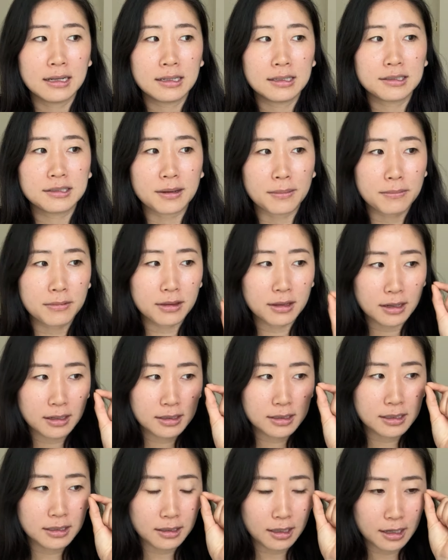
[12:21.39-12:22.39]
something
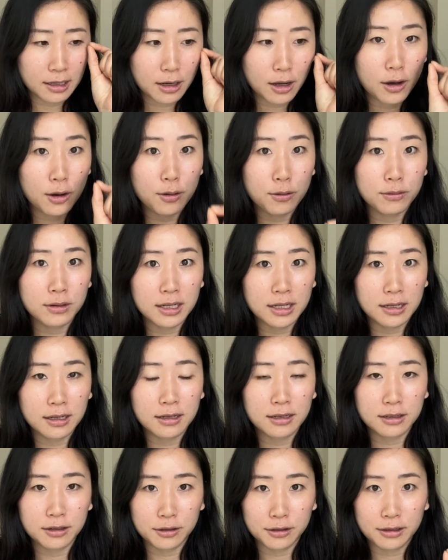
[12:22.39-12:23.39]
to like hone
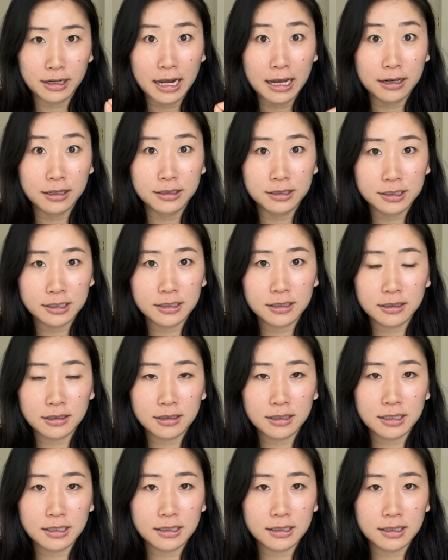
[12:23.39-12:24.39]
in your energy
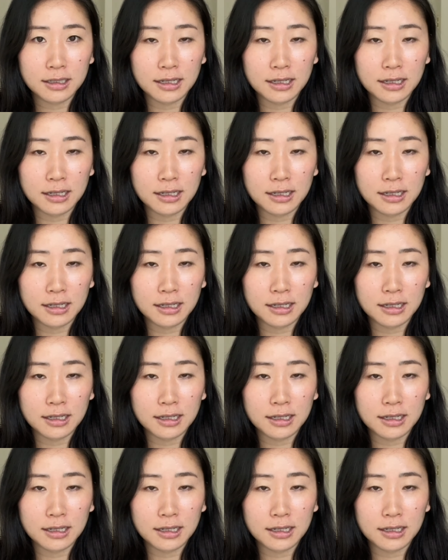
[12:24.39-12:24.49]
on,